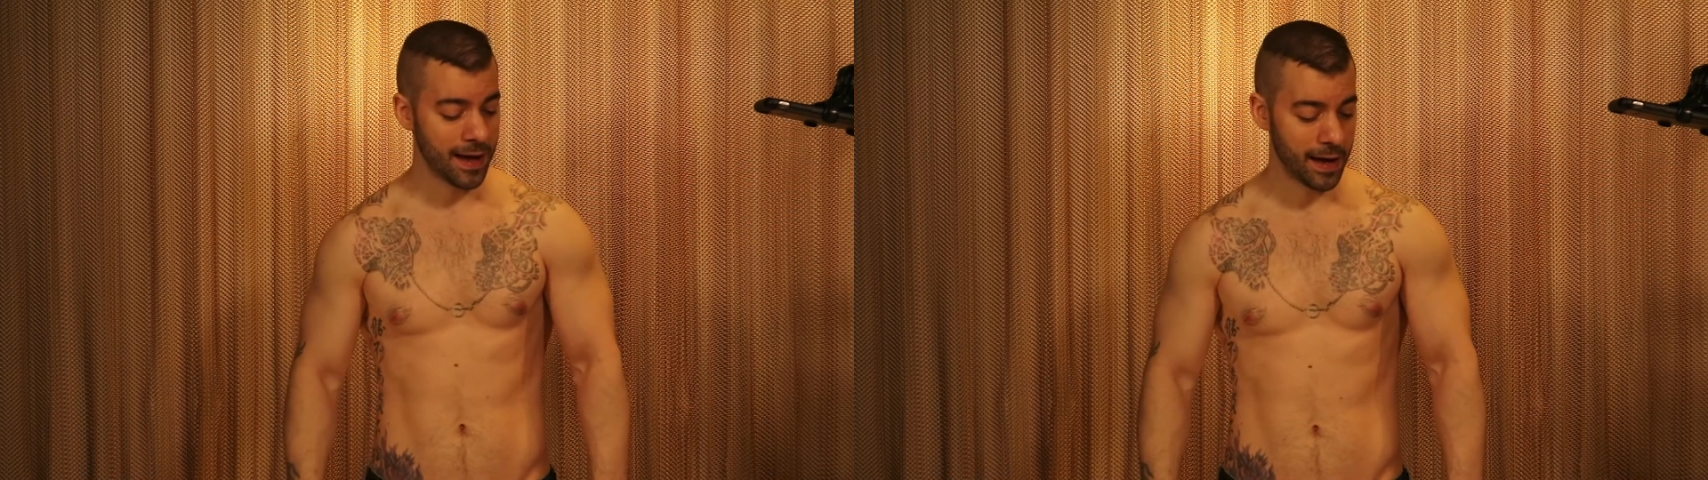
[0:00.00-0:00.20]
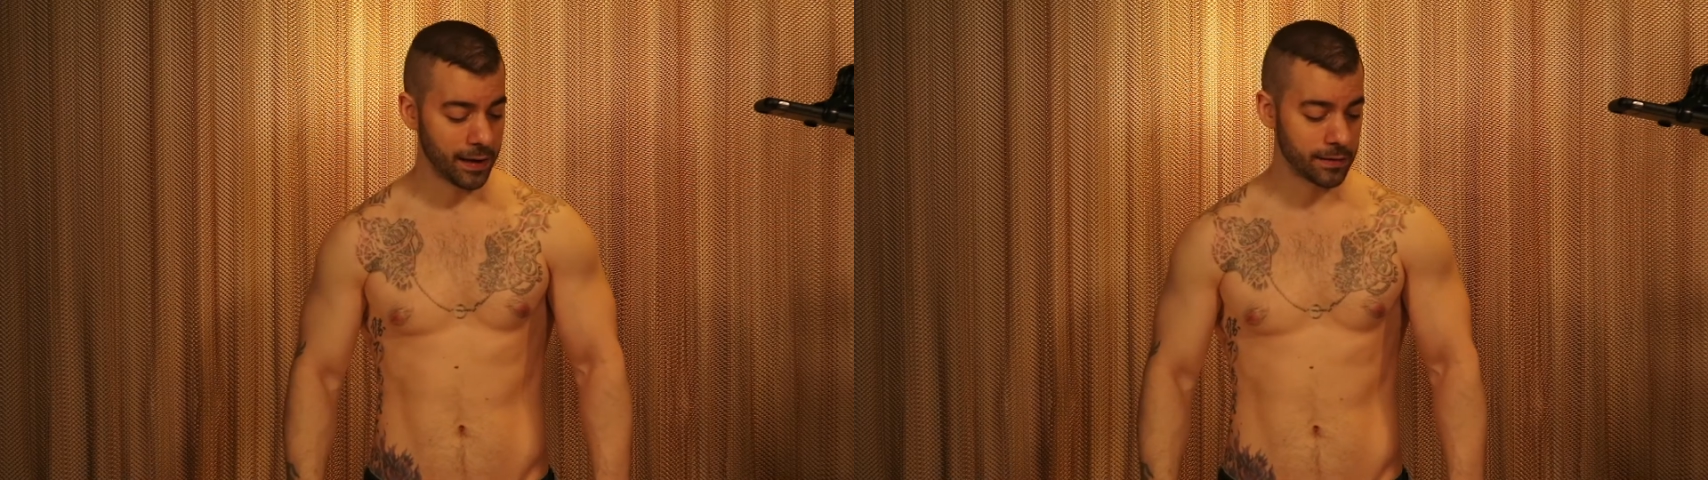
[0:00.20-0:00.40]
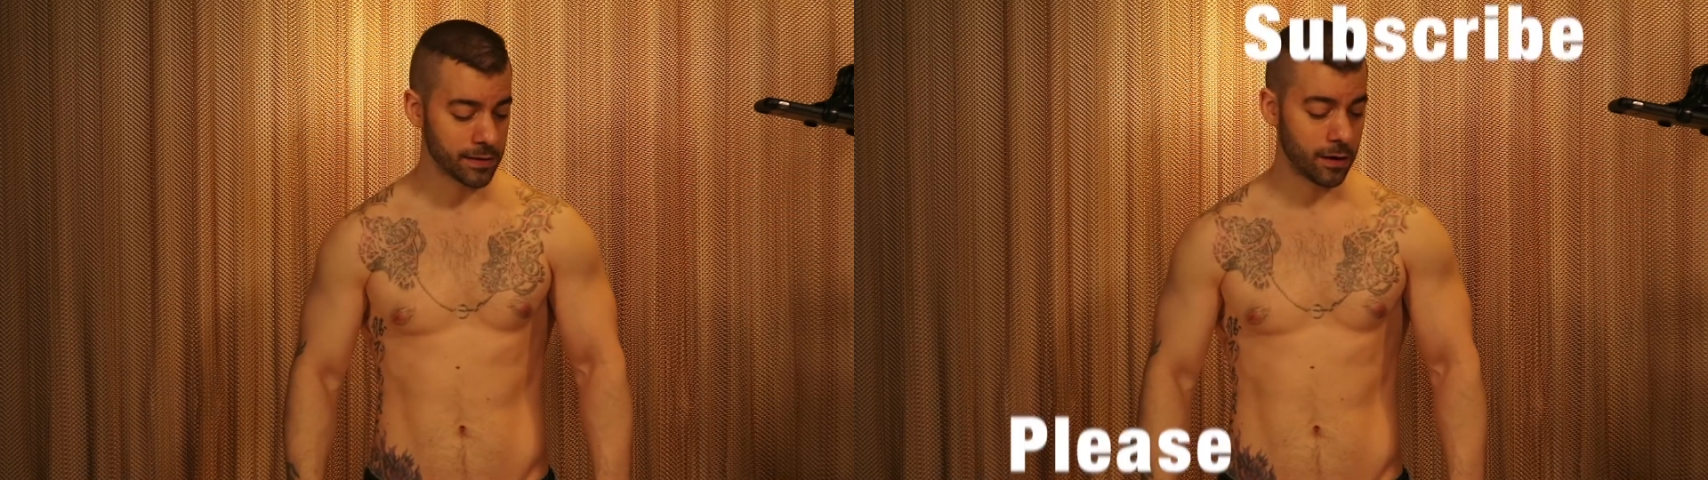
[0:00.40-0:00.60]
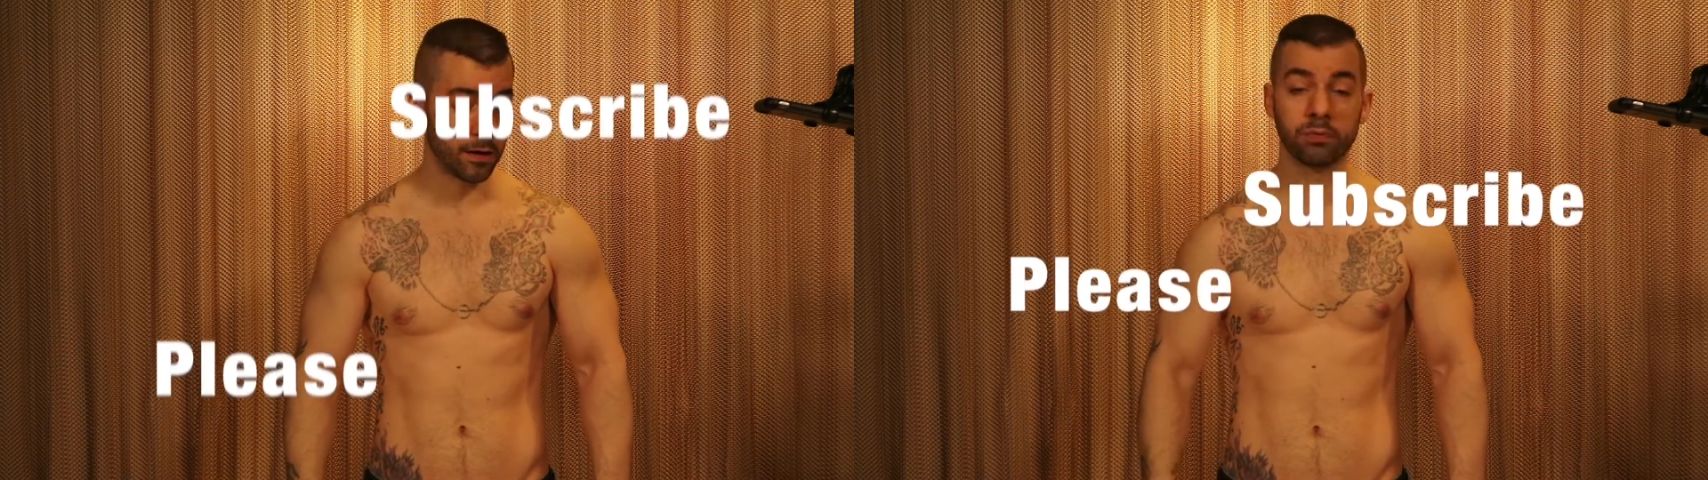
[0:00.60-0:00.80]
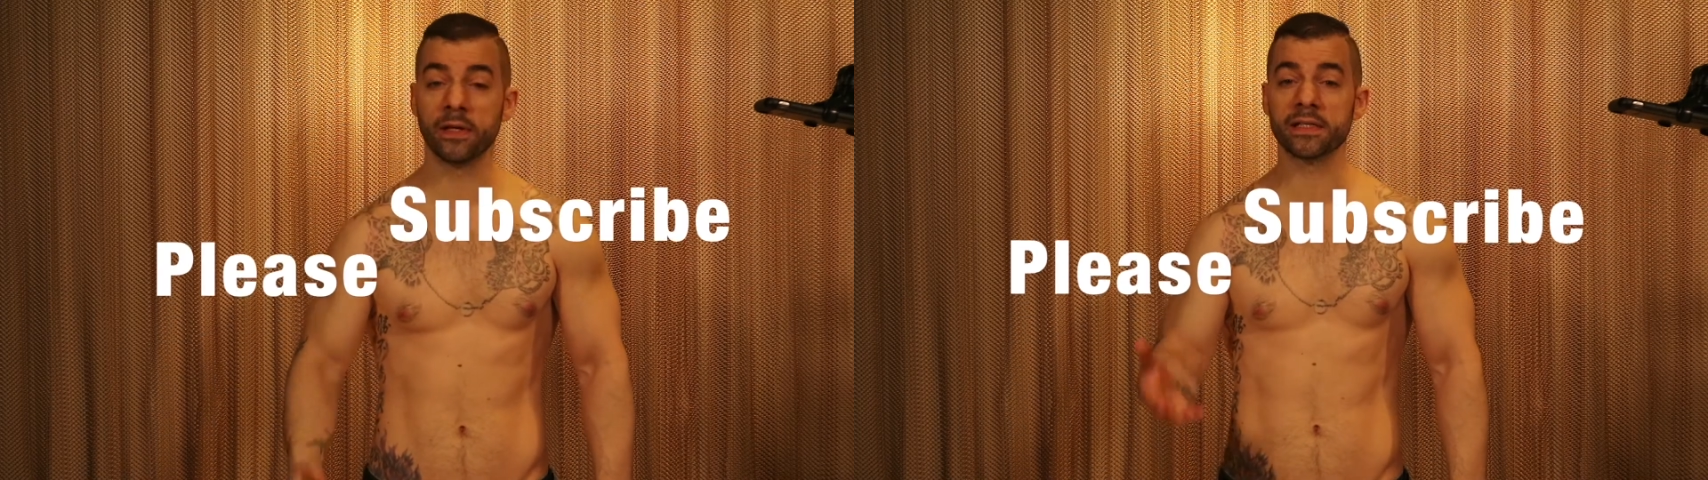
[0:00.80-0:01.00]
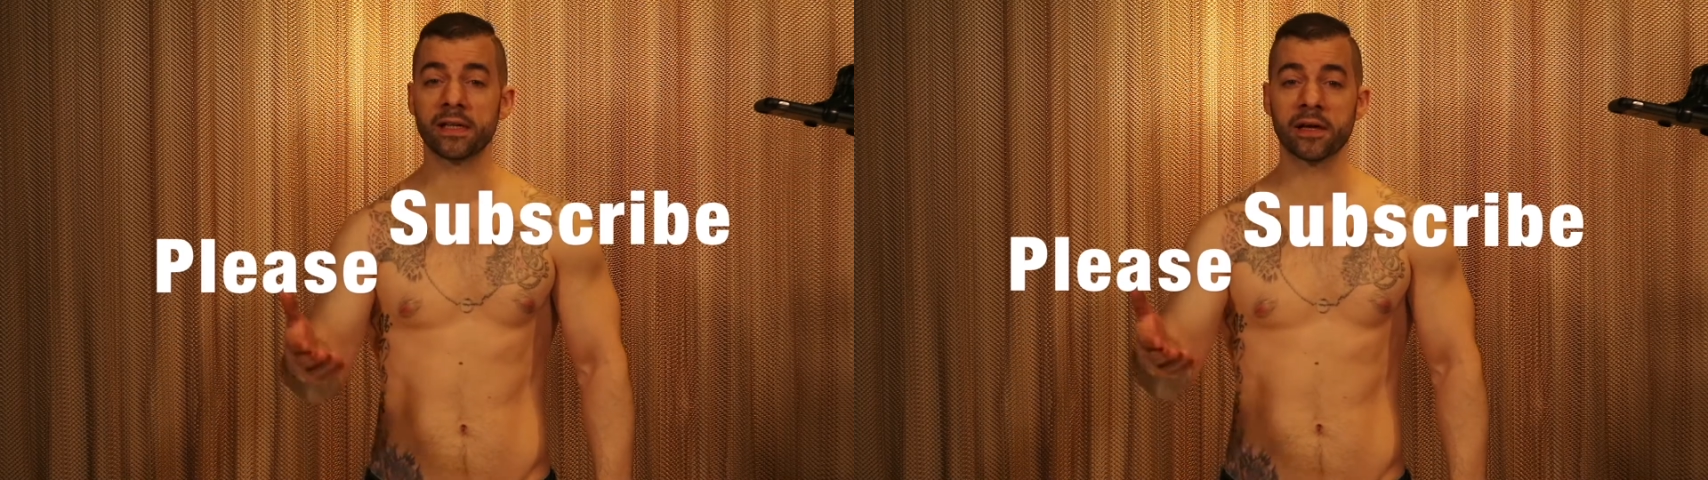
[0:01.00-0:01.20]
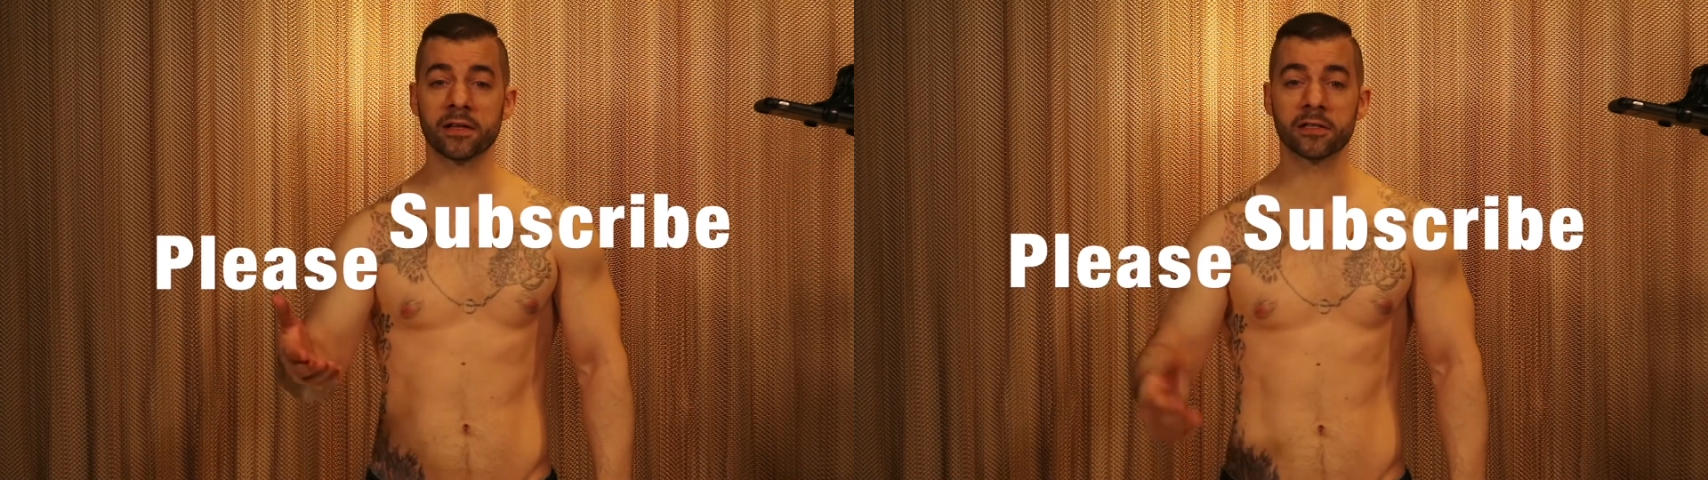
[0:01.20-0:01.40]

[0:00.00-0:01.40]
And please like and